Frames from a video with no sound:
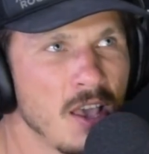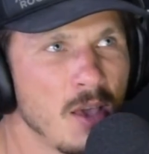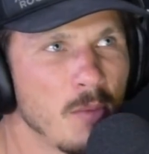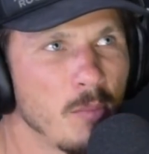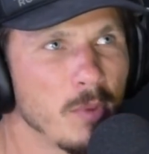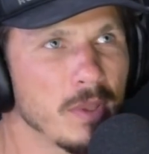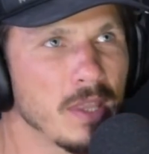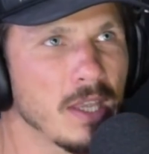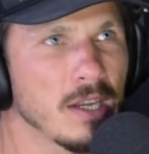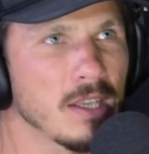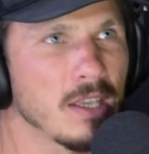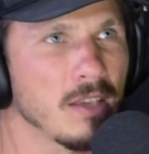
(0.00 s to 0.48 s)

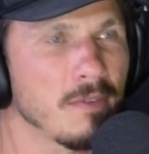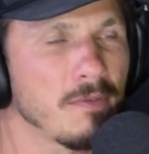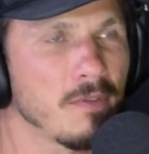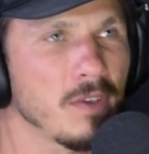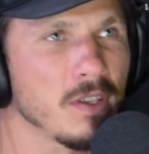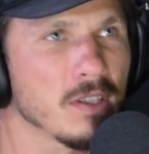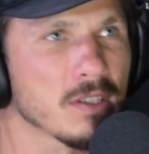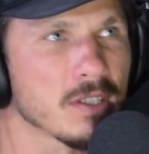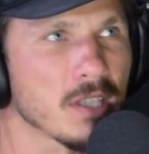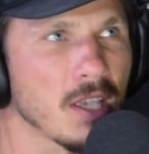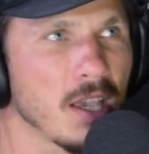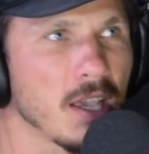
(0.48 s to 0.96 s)
but then yeah. he
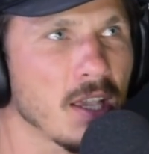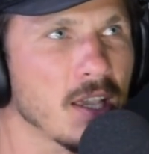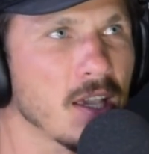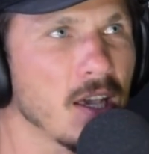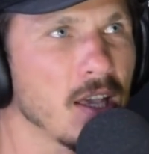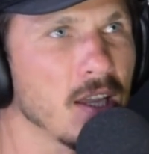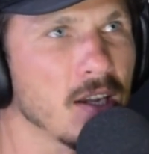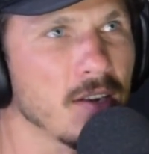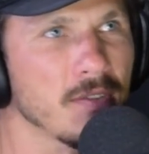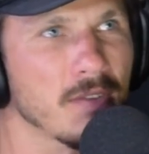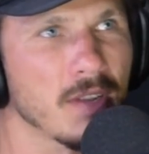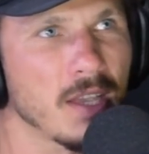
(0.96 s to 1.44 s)
feels like
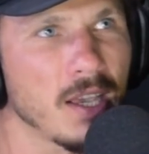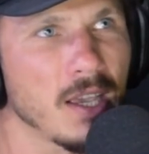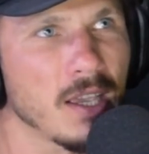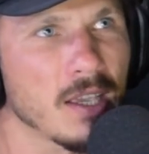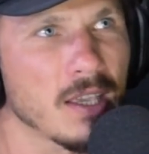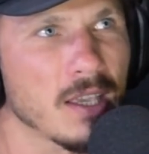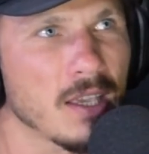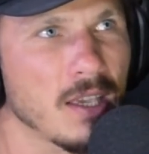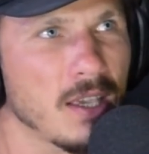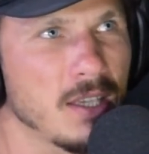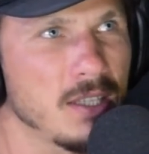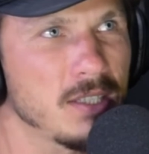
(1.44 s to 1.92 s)
kind of
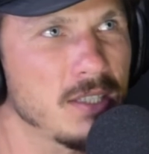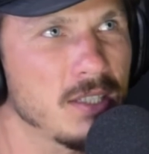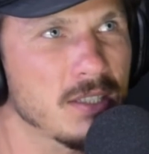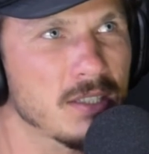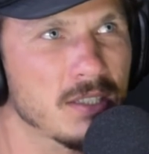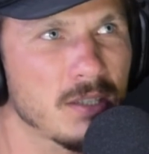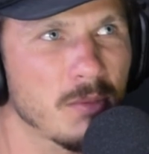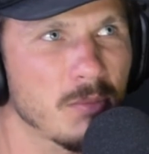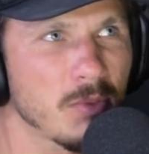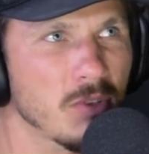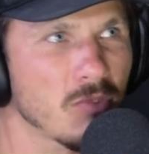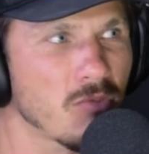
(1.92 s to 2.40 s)
like, is it
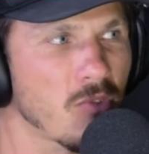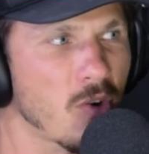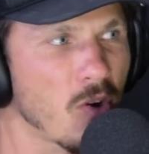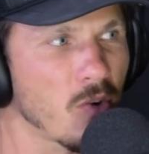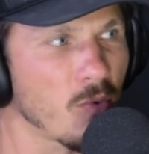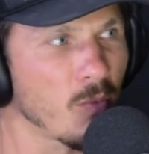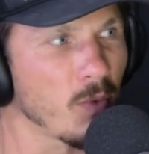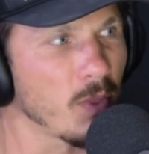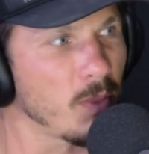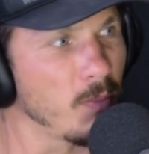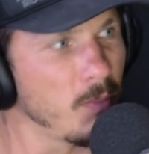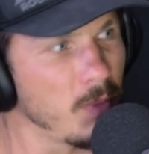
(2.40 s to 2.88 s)
something
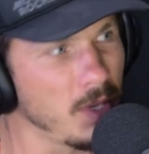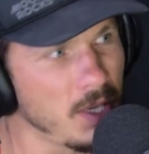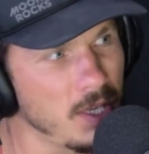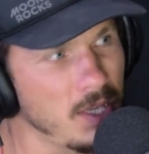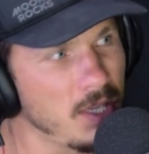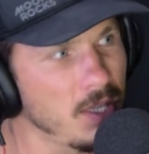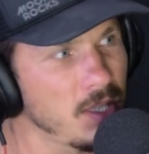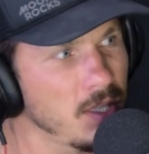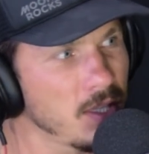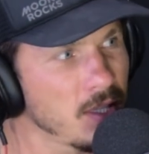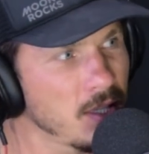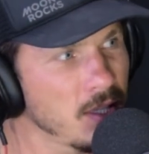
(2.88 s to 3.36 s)
wrong with
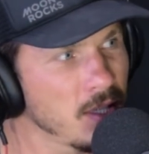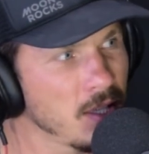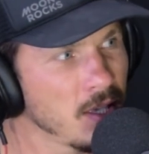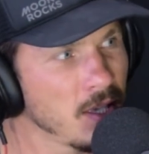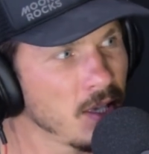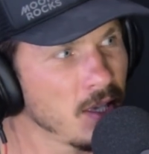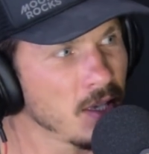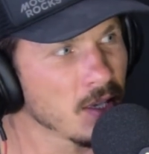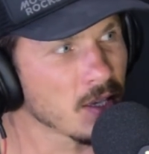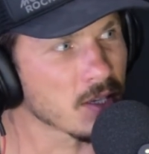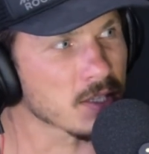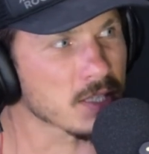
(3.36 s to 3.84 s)
me?
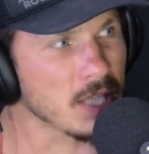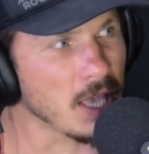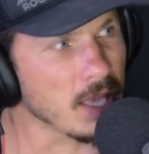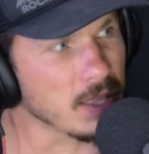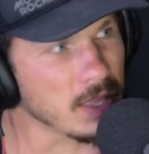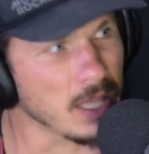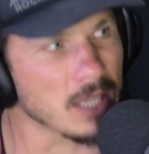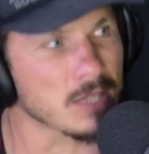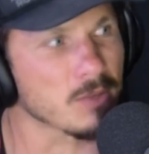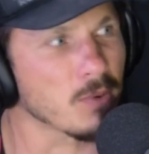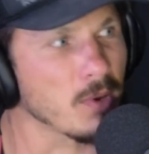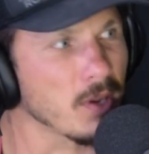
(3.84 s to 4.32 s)
Because mm. like
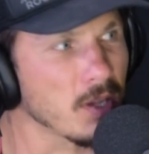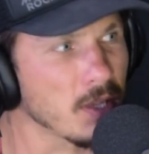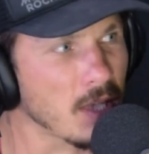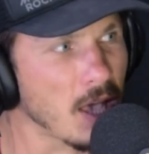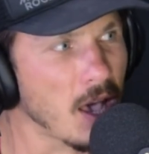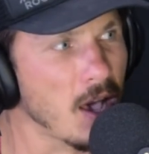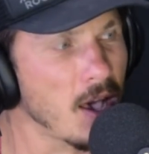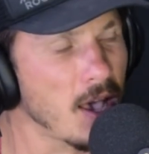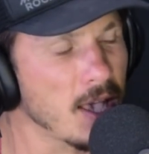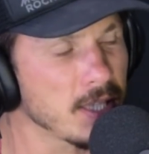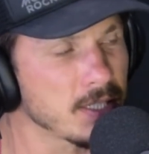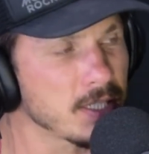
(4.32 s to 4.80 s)
that's what
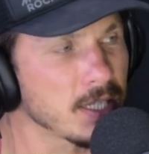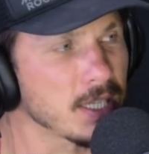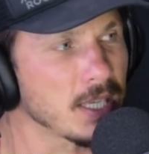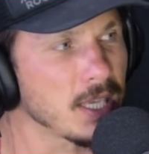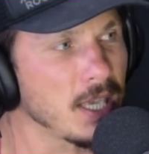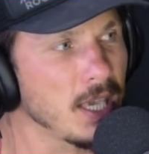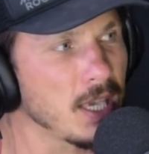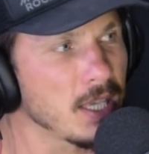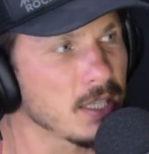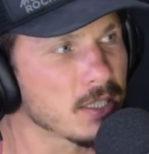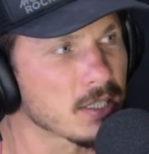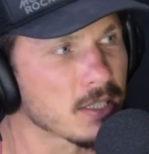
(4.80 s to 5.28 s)
as a
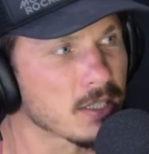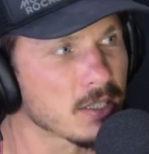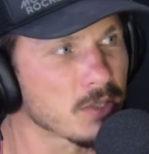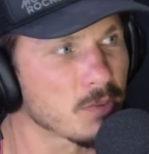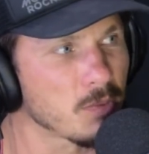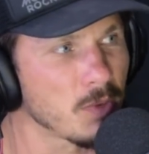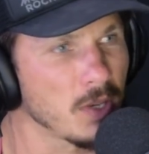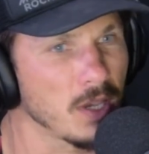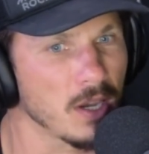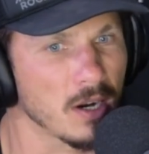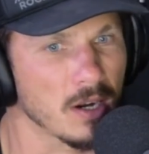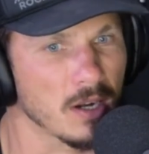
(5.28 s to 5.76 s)
kids, because
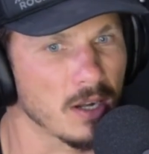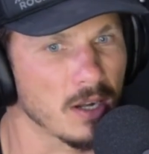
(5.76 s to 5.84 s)
we are